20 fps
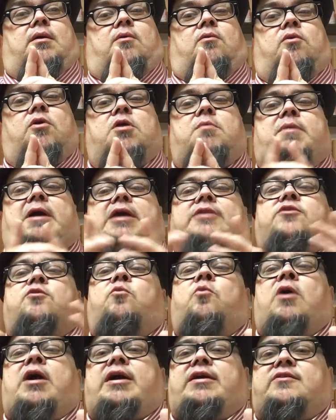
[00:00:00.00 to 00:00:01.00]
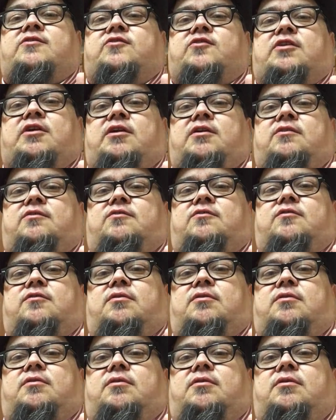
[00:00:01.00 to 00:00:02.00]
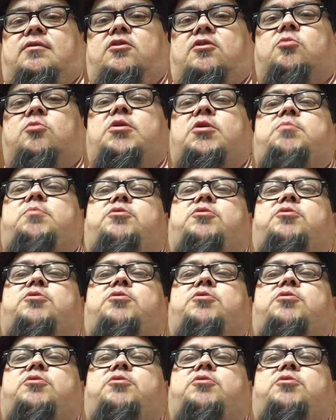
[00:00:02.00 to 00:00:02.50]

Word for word: What about the wineskins? Nobody